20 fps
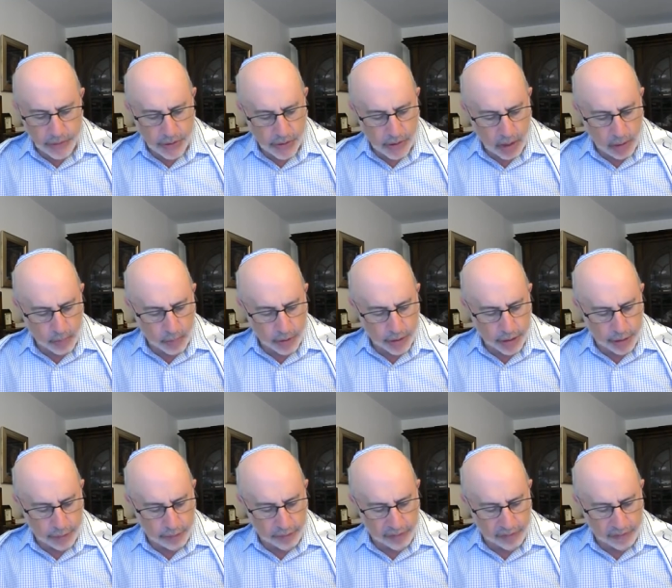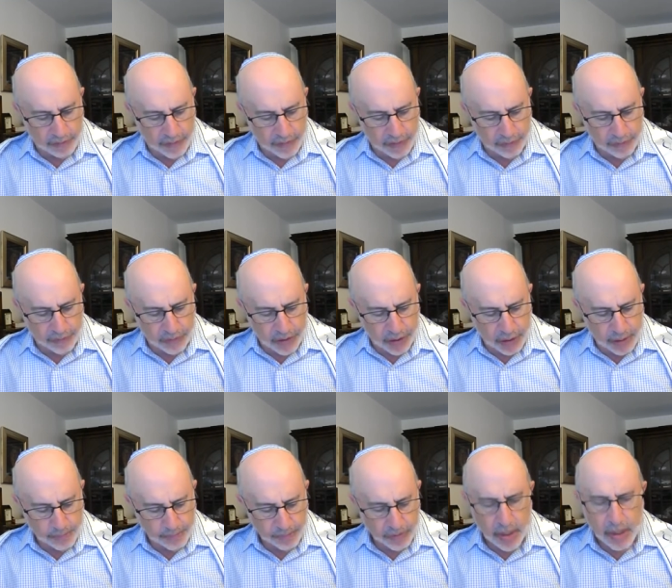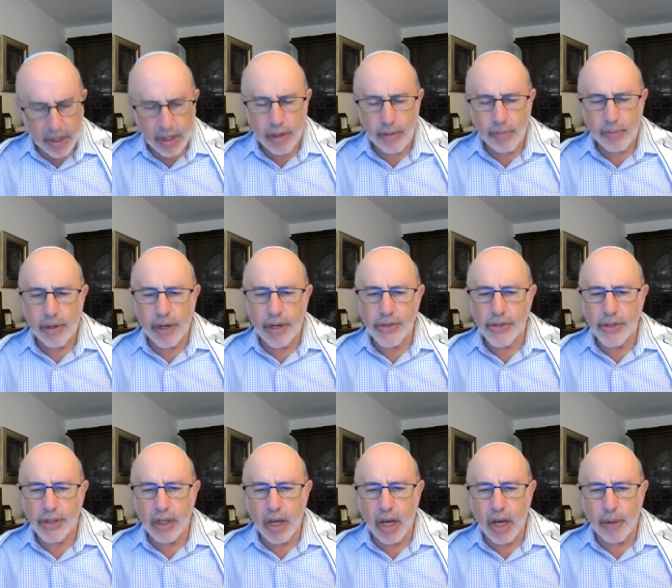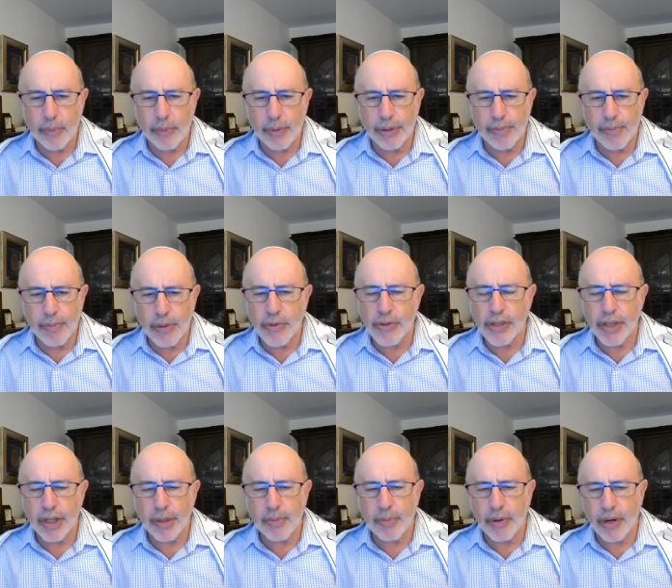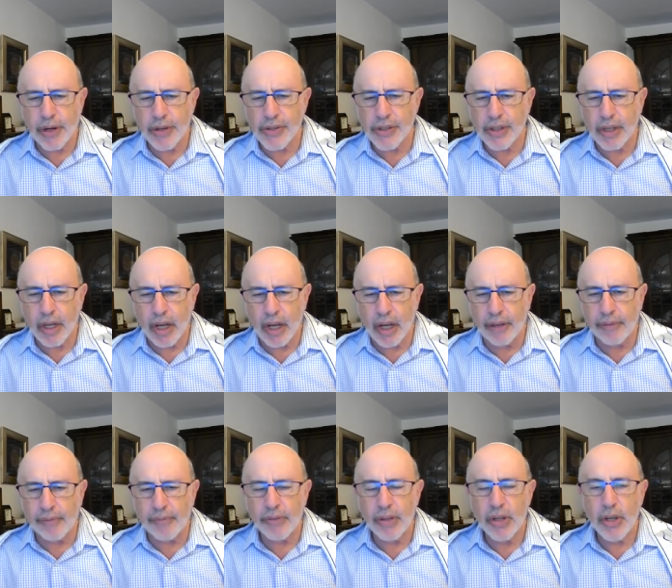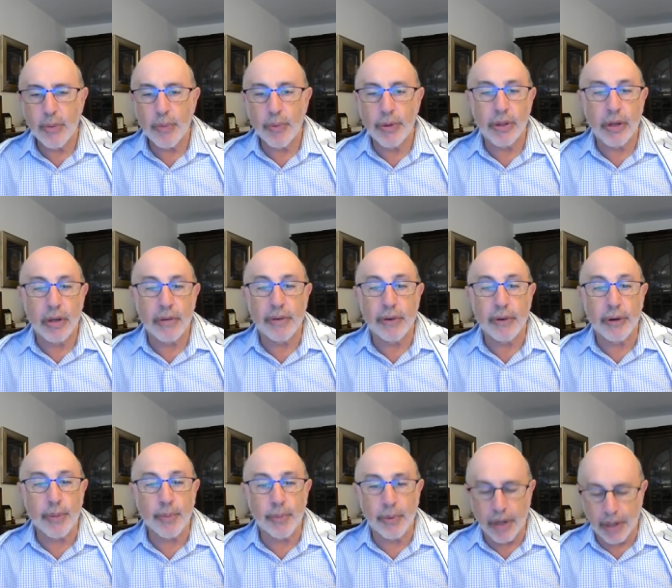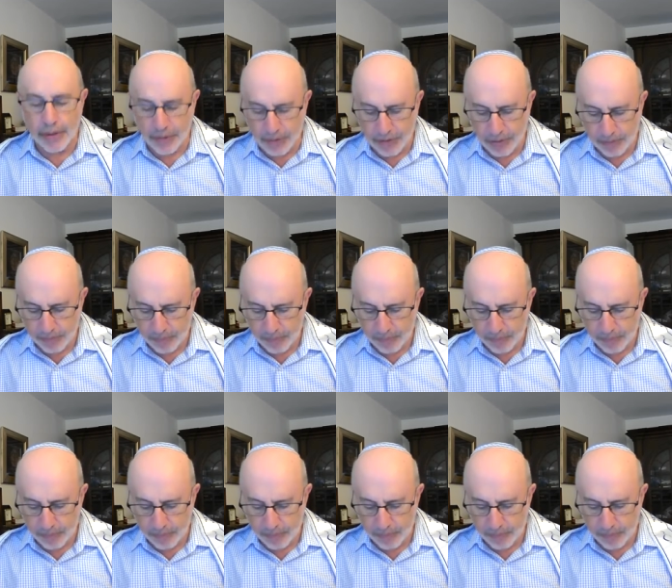Psalm 150, praising God with music, praising God with our very breath.